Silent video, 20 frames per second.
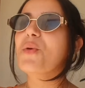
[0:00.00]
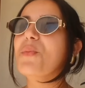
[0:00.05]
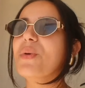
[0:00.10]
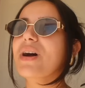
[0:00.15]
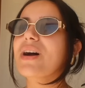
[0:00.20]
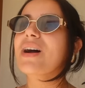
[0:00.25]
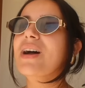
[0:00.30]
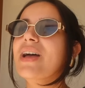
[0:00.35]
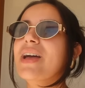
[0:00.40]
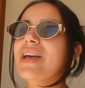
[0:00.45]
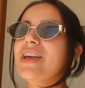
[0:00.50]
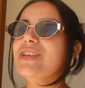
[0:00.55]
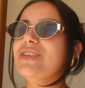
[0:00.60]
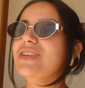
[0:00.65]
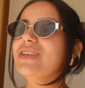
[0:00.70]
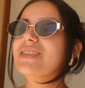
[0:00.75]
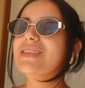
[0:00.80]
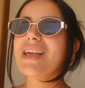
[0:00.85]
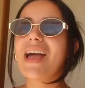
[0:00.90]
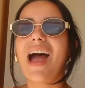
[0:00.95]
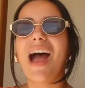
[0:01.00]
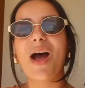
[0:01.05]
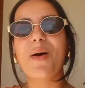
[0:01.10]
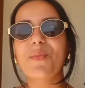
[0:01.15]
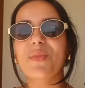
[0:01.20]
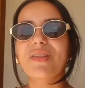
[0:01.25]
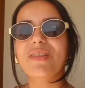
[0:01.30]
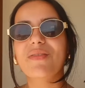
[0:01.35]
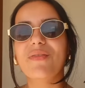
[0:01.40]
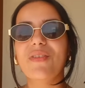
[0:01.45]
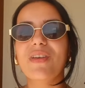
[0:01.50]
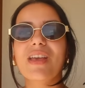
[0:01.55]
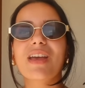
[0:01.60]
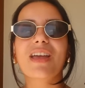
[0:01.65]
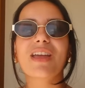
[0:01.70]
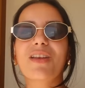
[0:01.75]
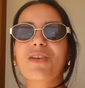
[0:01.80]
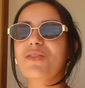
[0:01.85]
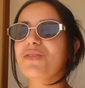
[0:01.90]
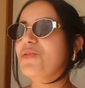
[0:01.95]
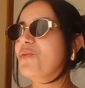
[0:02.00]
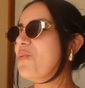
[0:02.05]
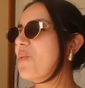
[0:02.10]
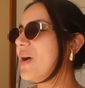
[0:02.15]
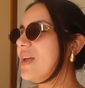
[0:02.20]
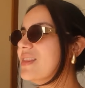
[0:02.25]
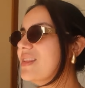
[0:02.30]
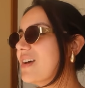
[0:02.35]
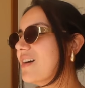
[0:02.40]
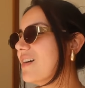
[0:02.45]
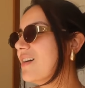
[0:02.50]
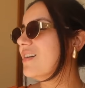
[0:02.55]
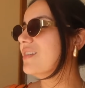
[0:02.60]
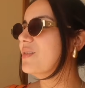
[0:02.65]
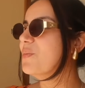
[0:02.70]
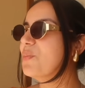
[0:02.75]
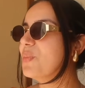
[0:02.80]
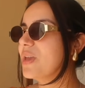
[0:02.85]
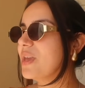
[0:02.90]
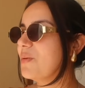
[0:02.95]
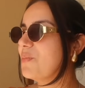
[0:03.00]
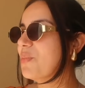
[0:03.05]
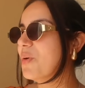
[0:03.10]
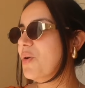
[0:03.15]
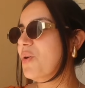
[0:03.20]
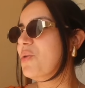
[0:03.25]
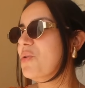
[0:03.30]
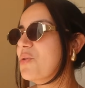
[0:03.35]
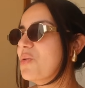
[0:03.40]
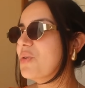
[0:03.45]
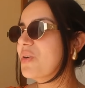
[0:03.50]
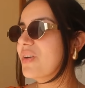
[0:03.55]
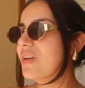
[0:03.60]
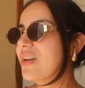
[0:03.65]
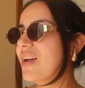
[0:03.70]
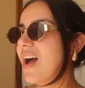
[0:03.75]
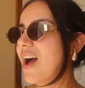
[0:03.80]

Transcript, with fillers: but just the atmosphere, you know, the weather, the people.